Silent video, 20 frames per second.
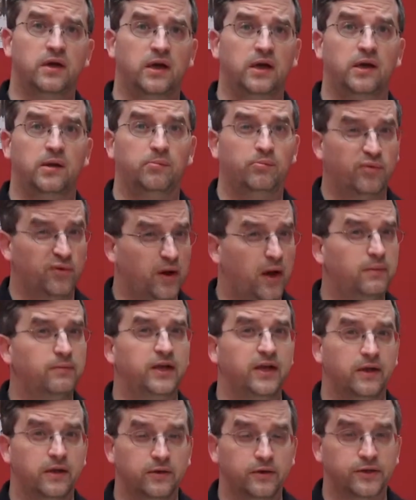uh,
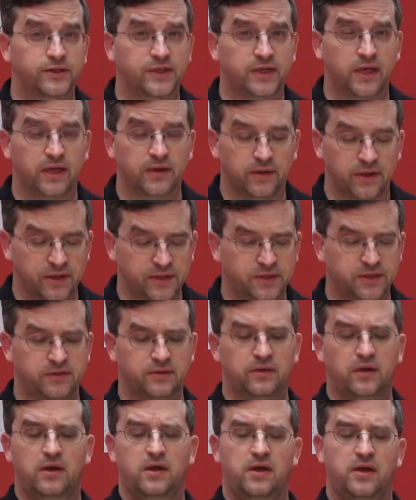probably understand
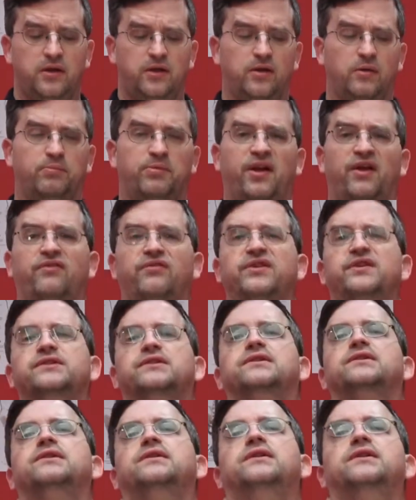this. Your
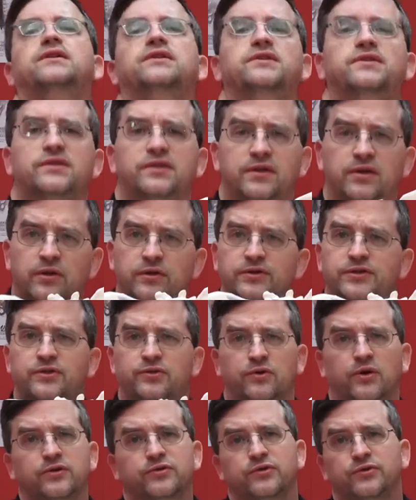pelvis is your
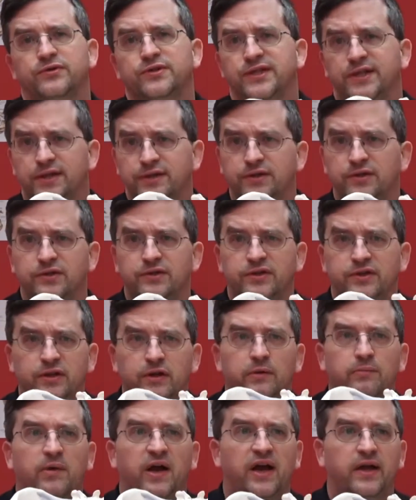structural center
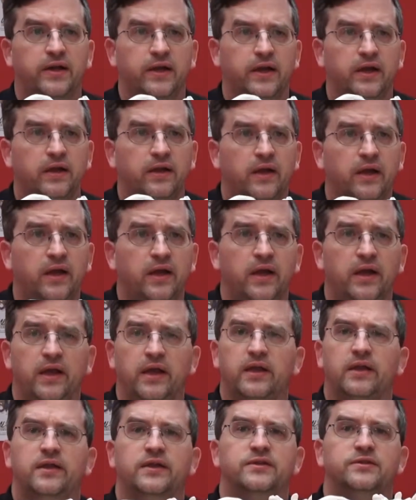to your body.
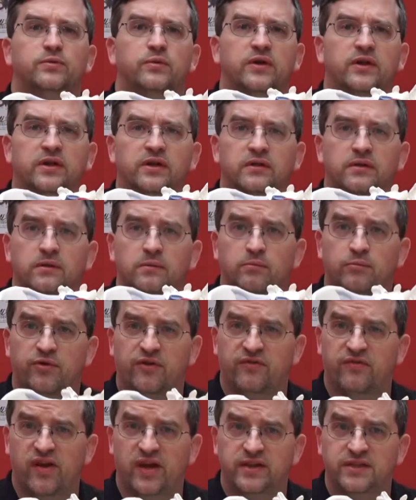It is what
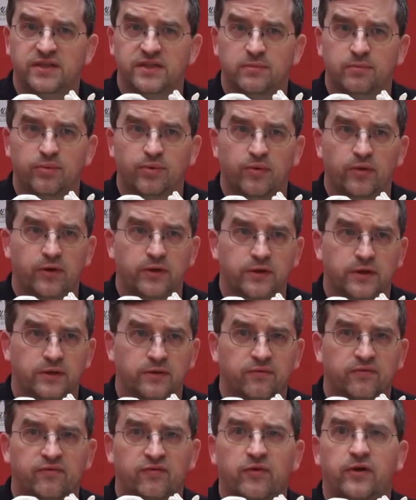provides support
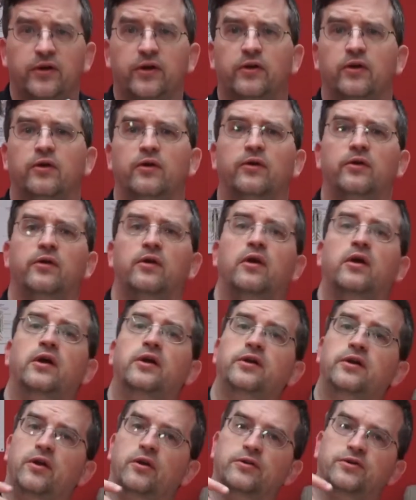for your,
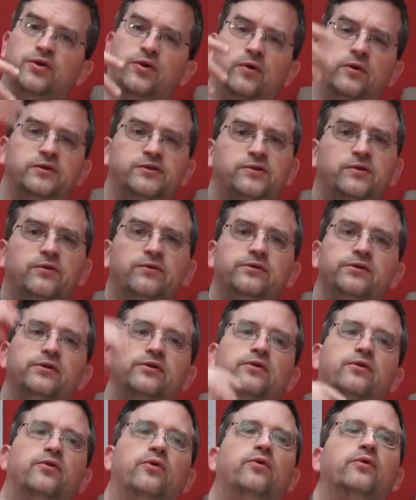your torso,
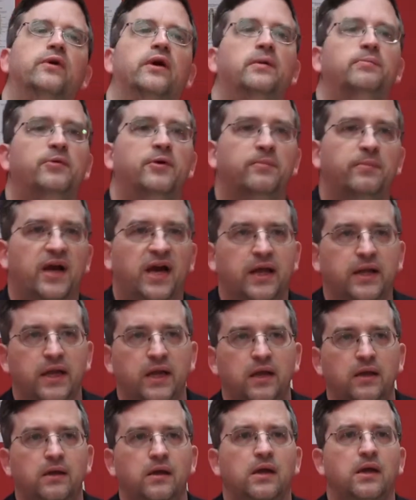your whole upper
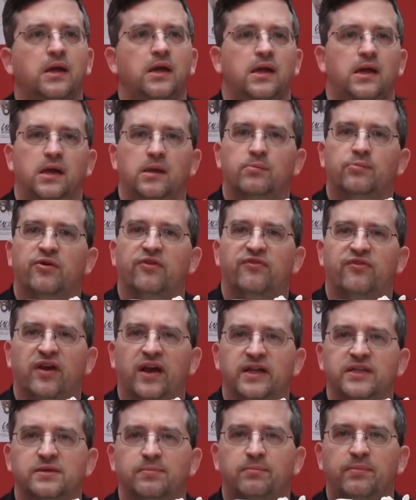body, it
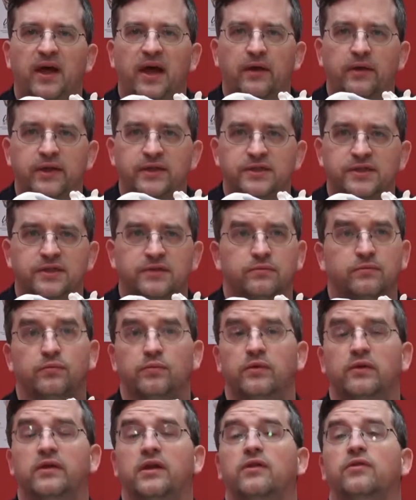provides balance
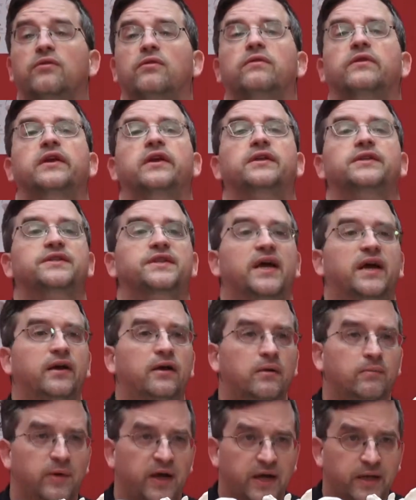really through the
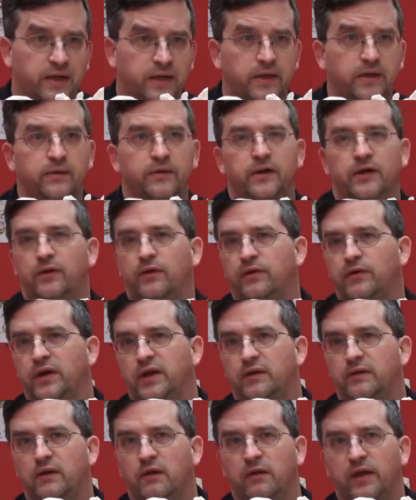entire body,
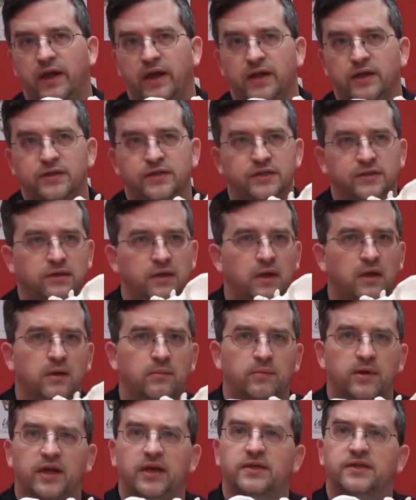including the legs,
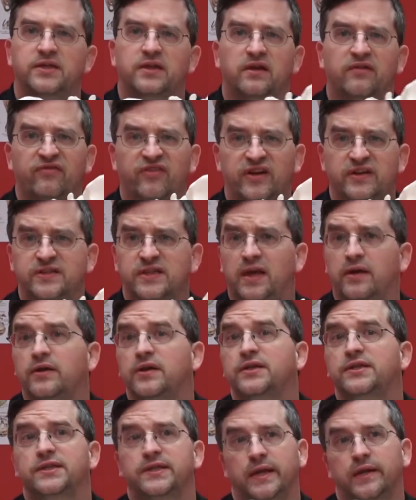because it affects
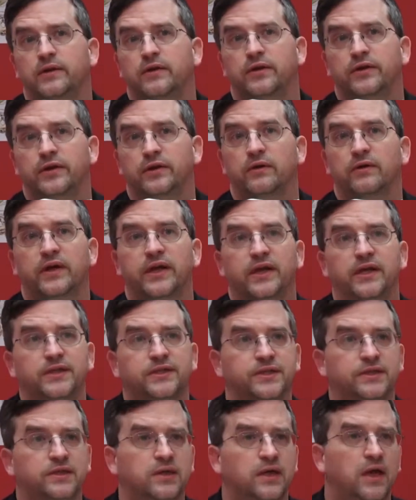how you stand on your
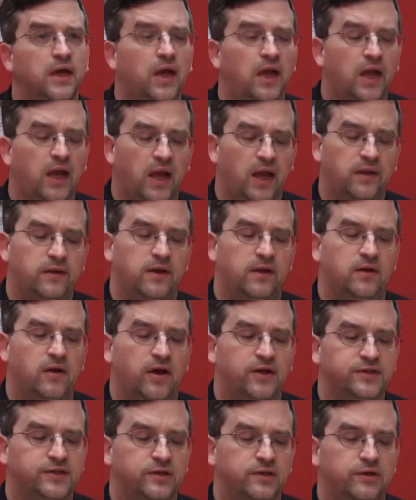legs. And
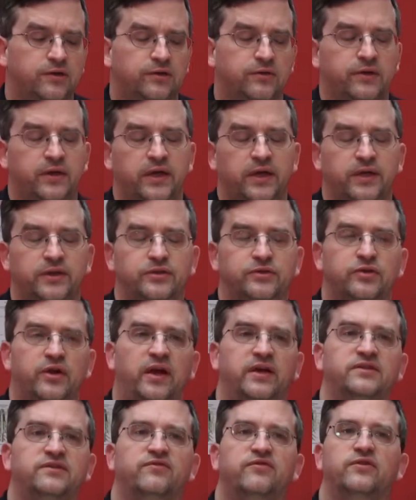then also it
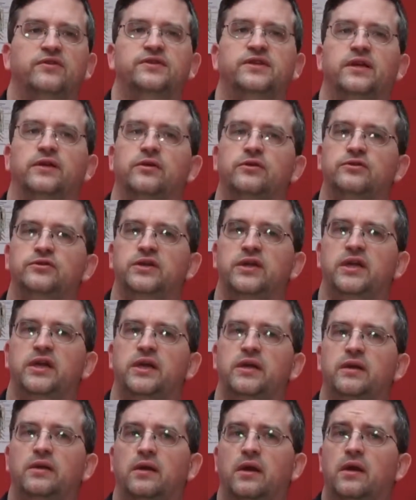transfers
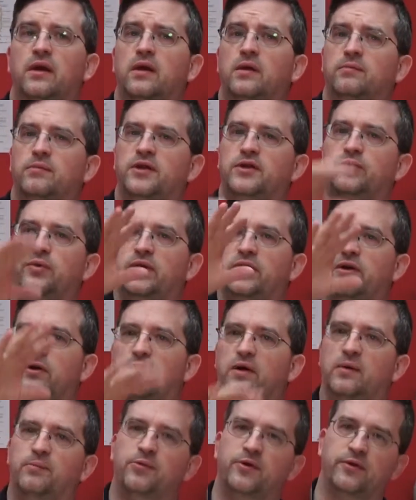energy between
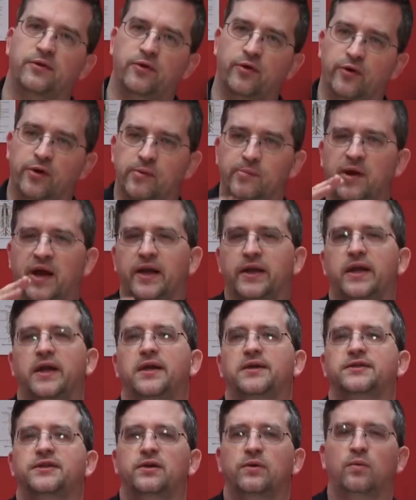your upper and lower
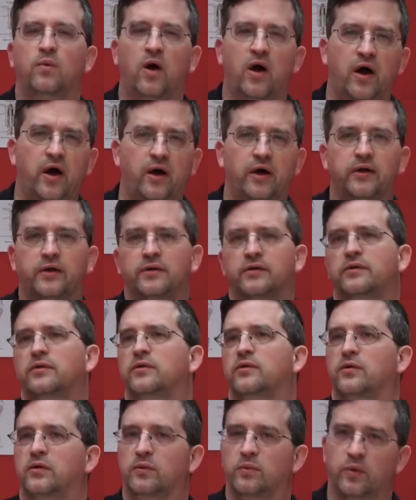body as you walk
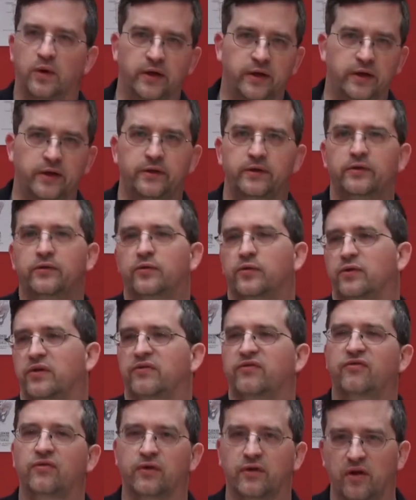or run,
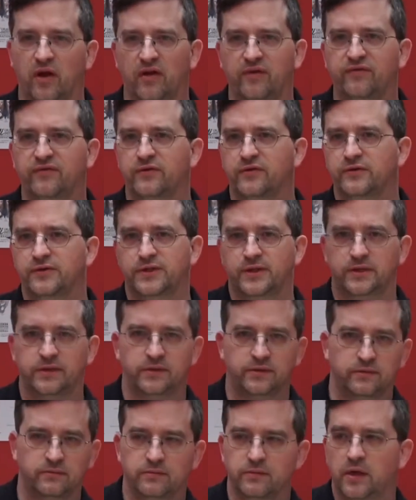or for golfers
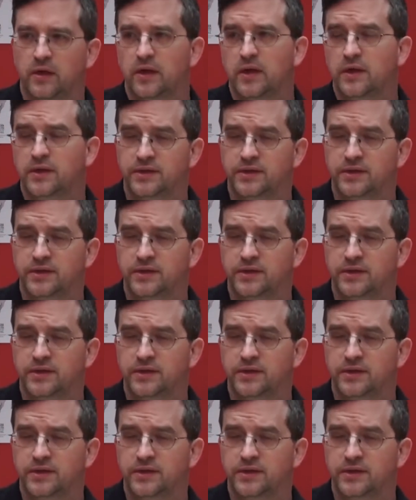and